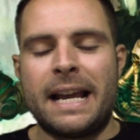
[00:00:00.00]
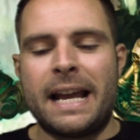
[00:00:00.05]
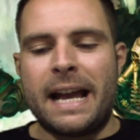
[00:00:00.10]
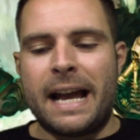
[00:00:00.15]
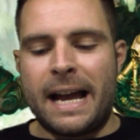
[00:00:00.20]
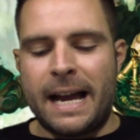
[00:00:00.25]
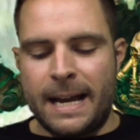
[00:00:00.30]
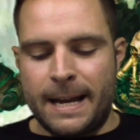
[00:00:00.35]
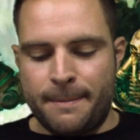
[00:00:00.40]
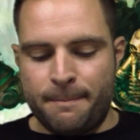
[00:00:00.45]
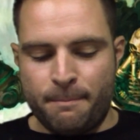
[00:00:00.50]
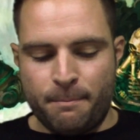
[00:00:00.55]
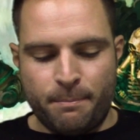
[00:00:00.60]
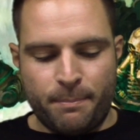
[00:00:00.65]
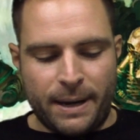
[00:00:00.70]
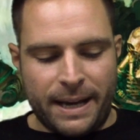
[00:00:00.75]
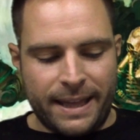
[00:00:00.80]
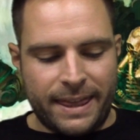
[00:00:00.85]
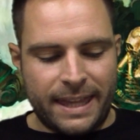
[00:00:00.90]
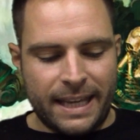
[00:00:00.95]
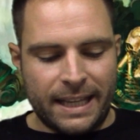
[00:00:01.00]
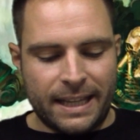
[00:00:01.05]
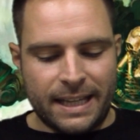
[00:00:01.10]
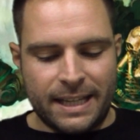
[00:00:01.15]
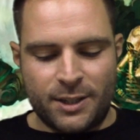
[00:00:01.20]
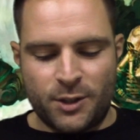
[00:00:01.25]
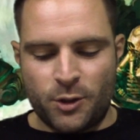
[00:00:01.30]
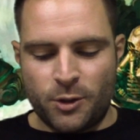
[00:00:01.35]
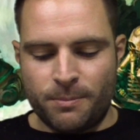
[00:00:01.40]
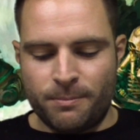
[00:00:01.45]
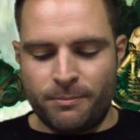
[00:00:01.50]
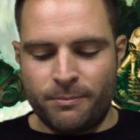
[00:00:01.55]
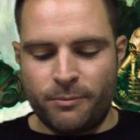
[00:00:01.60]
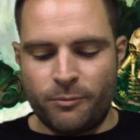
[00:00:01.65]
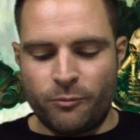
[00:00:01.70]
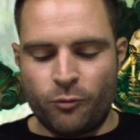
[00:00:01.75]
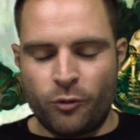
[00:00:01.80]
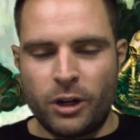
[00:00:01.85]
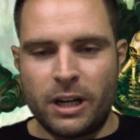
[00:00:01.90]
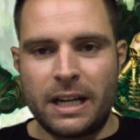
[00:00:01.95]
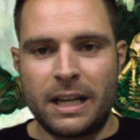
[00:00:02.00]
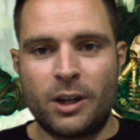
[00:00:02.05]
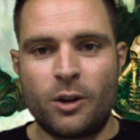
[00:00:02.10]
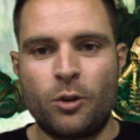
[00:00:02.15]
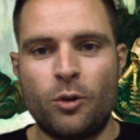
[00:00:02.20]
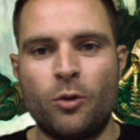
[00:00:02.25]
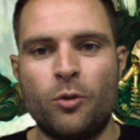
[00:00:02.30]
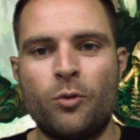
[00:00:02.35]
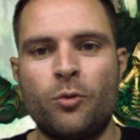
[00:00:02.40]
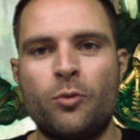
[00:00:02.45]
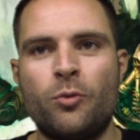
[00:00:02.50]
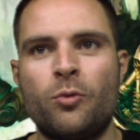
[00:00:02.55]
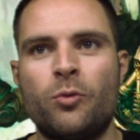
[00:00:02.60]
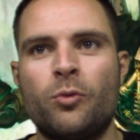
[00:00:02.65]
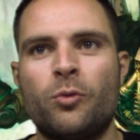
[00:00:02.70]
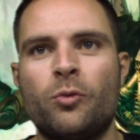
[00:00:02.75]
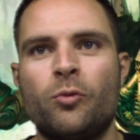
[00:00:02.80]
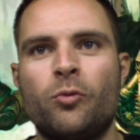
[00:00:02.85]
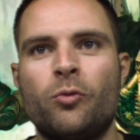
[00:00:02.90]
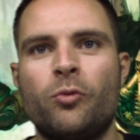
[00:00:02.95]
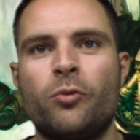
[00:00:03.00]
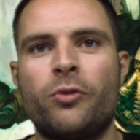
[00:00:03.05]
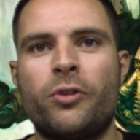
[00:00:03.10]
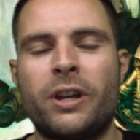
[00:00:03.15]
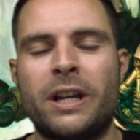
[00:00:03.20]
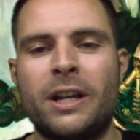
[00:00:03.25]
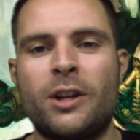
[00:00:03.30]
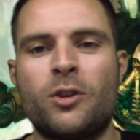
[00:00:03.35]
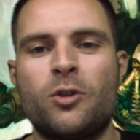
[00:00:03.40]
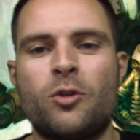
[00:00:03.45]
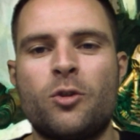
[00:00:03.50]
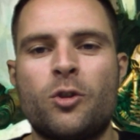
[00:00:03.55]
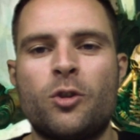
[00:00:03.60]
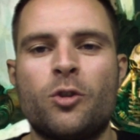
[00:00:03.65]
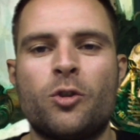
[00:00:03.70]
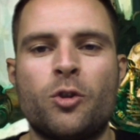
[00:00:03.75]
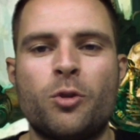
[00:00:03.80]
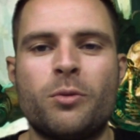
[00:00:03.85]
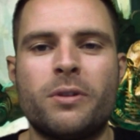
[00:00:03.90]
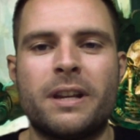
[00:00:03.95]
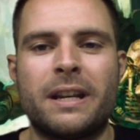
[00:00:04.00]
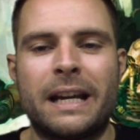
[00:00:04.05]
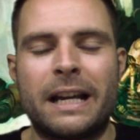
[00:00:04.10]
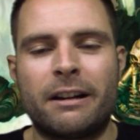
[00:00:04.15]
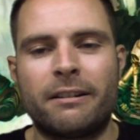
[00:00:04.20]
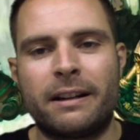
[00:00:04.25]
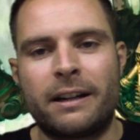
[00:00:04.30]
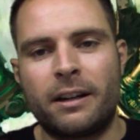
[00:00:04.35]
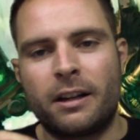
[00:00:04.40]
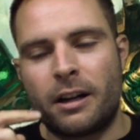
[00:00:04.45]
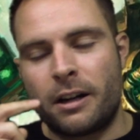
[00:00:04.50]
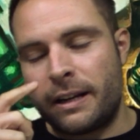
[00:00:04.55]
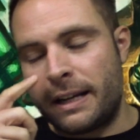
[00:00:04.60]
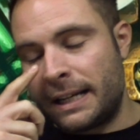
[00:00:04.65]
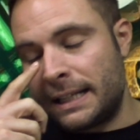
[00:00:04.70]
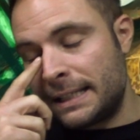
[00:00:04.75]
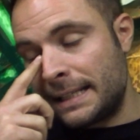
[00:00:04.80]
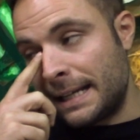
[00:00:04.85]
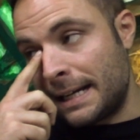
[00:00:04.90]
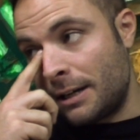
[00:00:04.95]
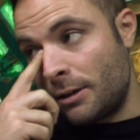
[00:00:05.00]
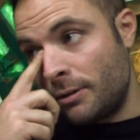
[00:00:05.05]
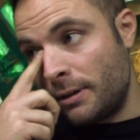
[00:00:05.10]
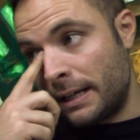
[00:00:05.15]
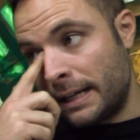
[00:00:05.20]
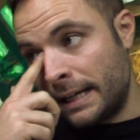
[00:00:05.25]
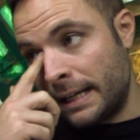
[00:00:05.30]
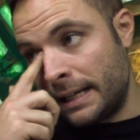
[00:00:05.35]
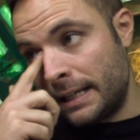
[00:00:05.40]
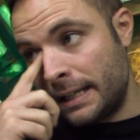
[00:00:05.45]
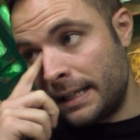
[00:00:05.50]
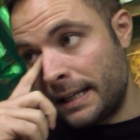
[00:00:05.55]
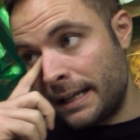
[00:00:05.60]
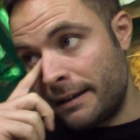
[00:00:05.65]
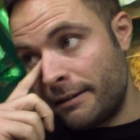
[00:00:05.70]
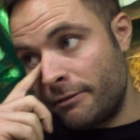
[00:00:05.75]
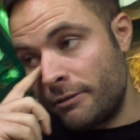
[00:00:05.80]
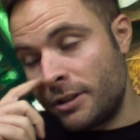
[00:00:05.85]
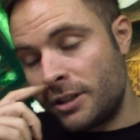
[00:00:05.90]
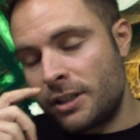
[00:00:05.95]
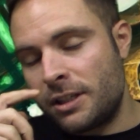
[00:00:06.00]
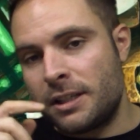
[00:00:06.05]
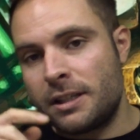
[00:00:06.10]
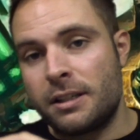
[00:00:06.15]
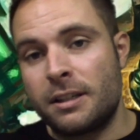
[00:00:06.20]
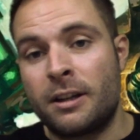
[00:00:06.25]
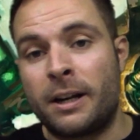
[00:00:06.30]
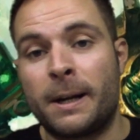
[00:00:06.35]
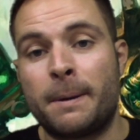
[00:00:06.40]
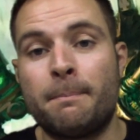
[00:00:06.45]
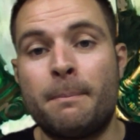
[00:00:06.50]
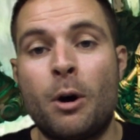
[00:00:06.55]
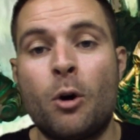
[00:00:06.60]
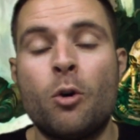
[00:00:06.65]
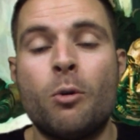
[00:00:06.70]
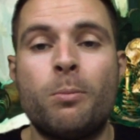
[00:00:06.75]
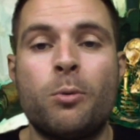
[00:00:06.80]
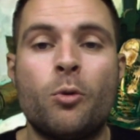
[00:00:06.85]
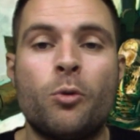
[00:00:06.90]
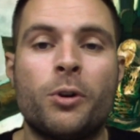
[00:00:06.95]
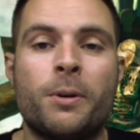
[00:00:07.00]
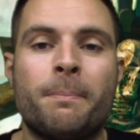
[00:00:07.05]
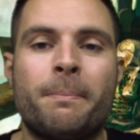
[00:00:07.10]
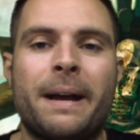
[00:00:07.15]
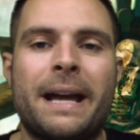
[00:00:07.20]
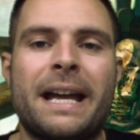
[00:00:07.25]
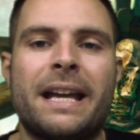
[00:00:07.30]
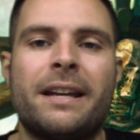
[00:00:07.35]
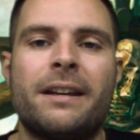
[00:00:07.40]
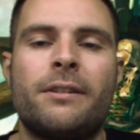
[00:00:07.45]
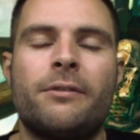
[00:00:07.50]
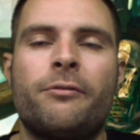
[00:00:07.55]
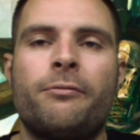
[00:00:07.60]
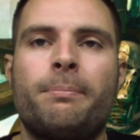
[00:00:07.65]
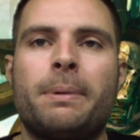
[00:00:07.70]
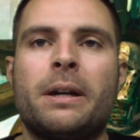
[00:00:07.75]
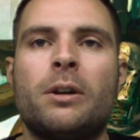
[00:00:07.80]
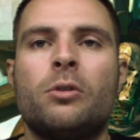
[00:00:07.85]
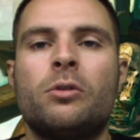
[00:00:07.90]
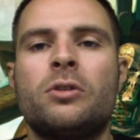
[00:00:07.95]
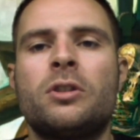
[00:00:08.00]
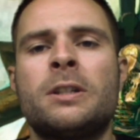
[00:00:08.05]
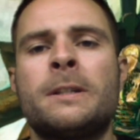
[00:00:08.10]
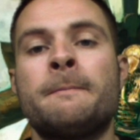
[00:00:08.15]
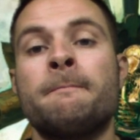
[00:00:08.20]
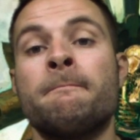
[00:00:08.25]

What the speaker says: but I think there's some really cool things you can do with the Necron codex now, and there is like multiple competitive builds.